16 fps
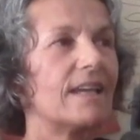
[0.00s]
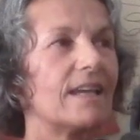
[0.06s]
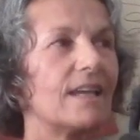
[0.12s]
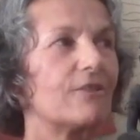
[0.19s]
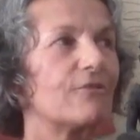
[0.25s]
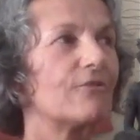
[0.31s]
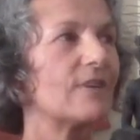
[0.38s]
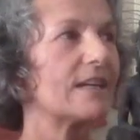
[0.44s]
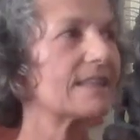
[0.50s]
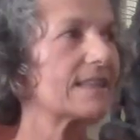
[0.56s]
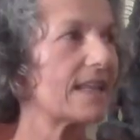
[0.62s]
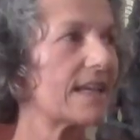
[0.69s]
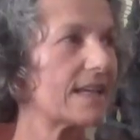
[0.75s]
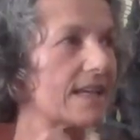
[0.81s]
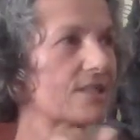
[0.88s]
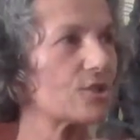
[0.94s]
It felt
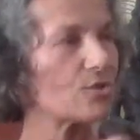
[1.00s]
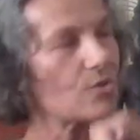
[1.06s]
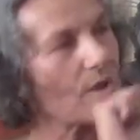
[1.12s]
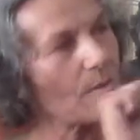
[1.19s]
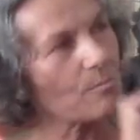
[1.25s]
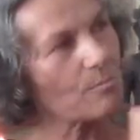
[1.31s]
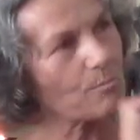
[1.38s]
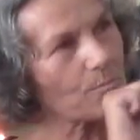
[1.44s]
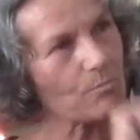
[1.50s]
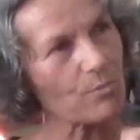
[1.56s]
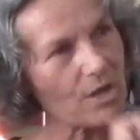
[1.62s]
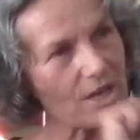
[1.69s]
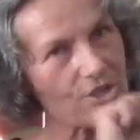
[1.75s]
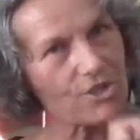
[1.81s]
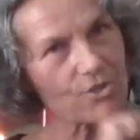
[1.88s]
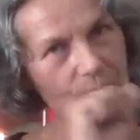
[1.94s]
like a scrub
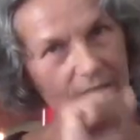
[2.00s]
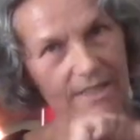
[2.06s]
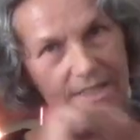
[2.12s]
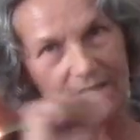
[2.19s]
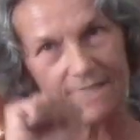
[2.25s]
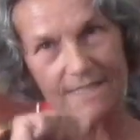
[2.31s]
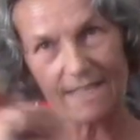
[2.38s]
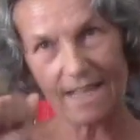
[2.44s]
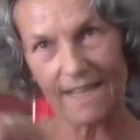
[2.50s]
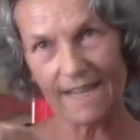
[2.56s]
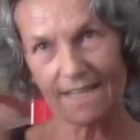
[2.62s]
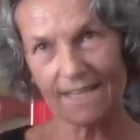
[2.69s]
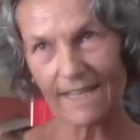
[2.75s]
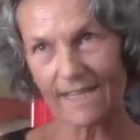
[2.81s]
brush went inside